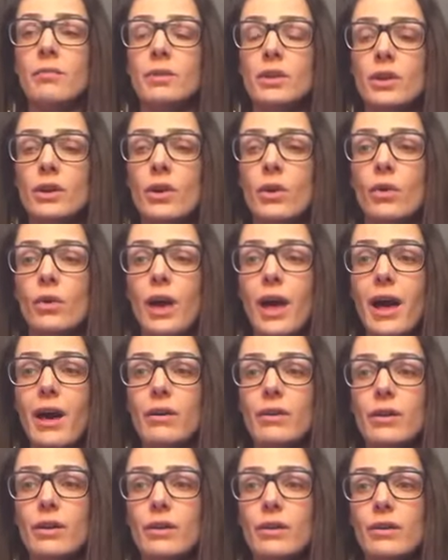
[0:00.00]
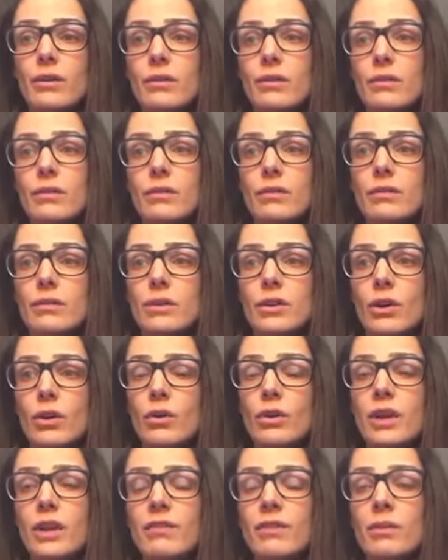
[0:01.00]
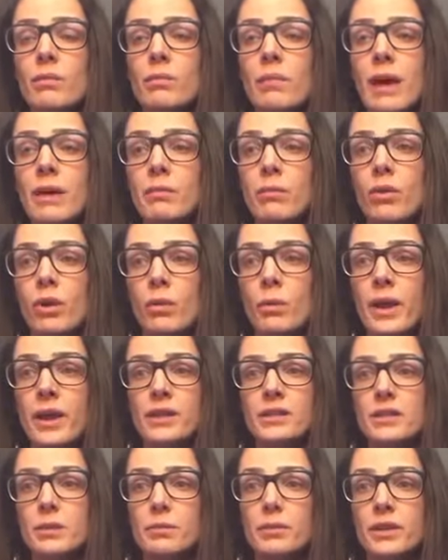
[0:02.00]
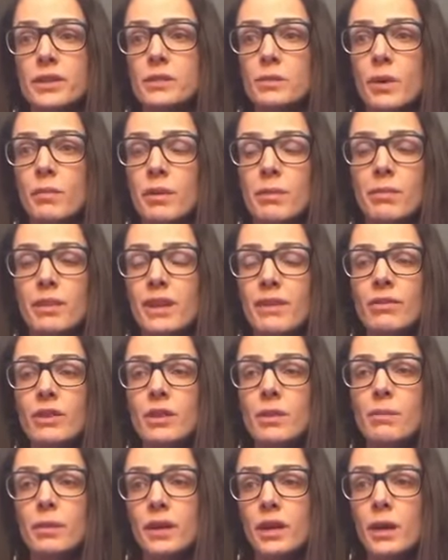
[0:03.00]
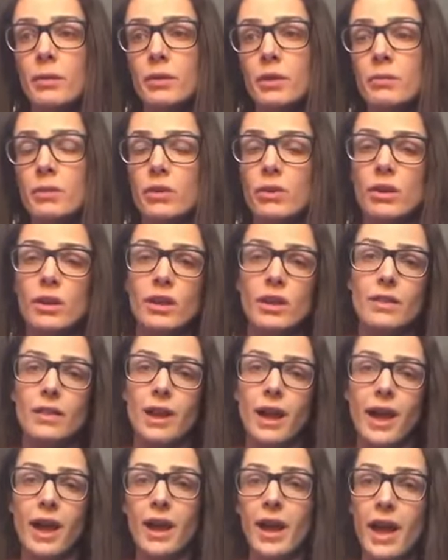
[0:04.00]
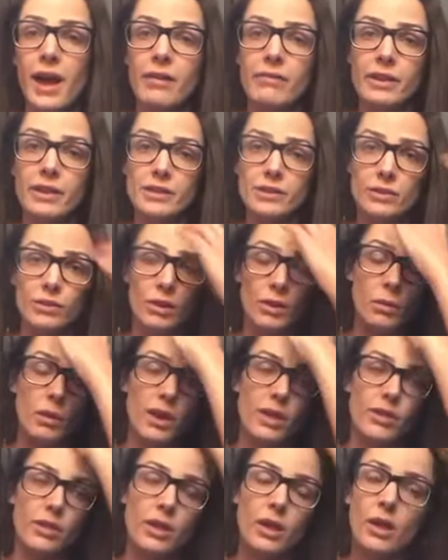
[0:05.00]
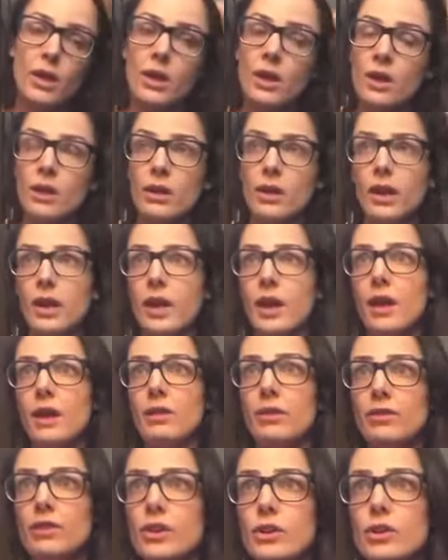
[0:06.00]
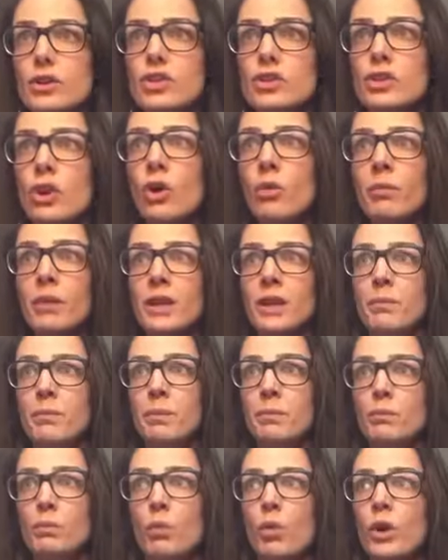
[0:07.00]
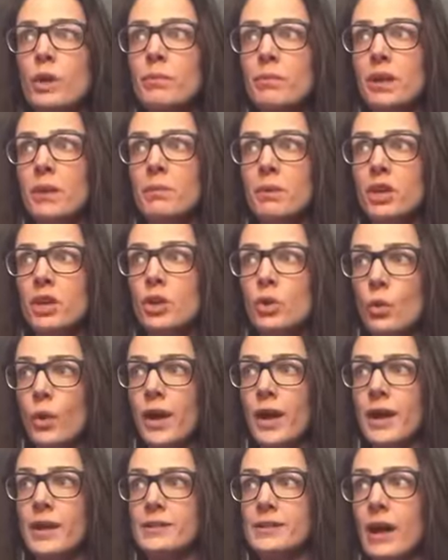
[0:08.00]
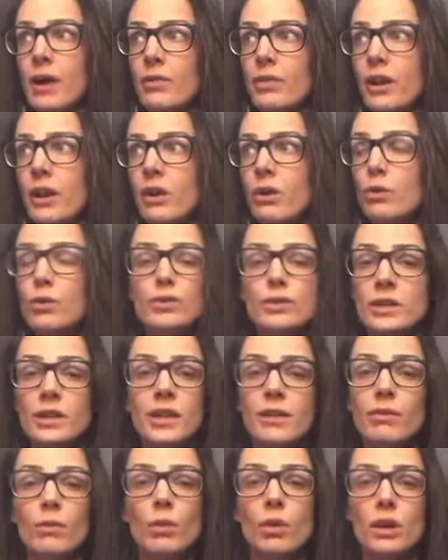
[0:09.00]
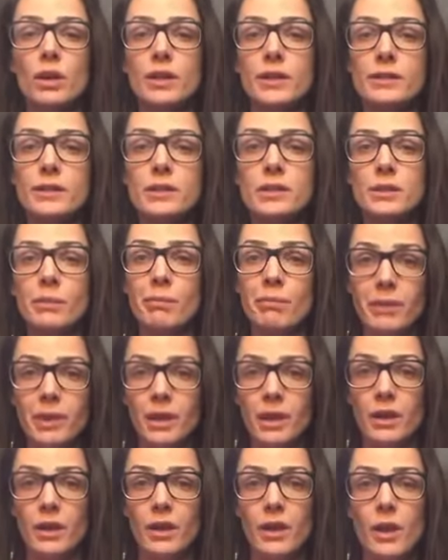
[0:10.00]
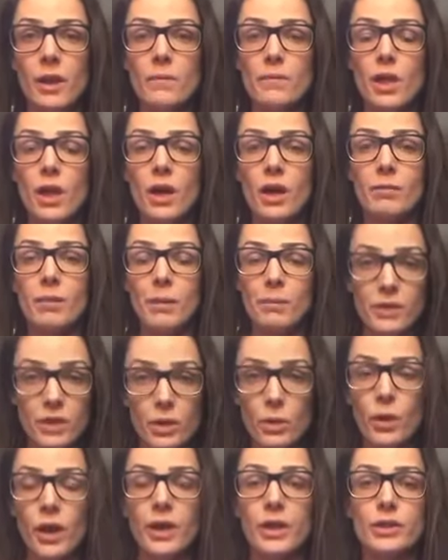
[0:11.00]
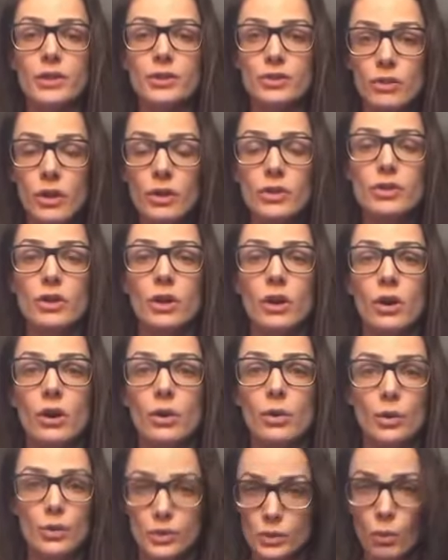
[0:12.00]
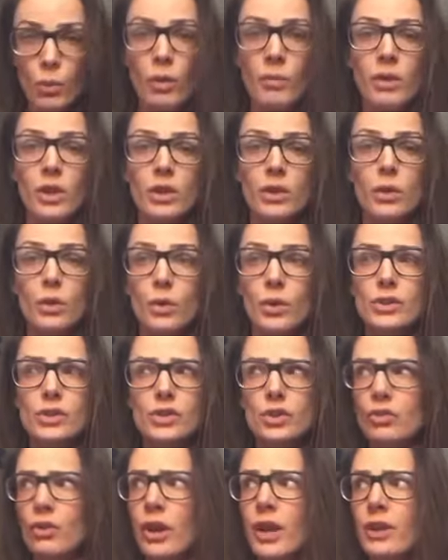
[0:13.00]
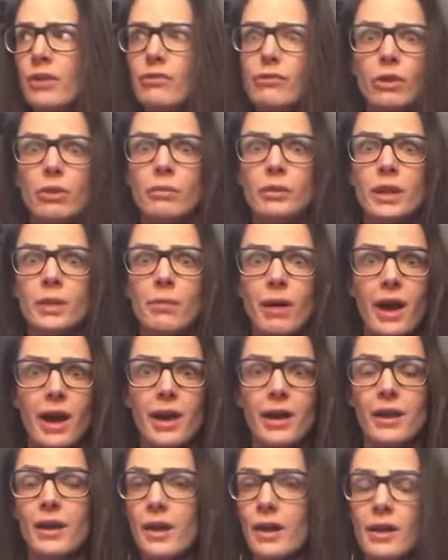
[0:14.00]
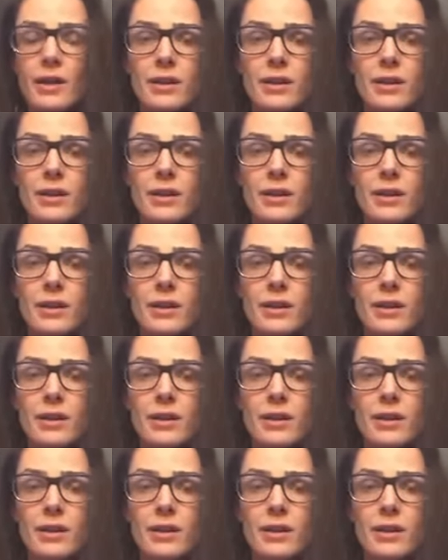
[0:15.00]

you know, how to, you know, giving men more ways to please women. But even in the pickup community that I have history with, there's so many would-be PUAs out there who didn't even want to listen to me, a PUA instructor who is a woman who is trained formally by,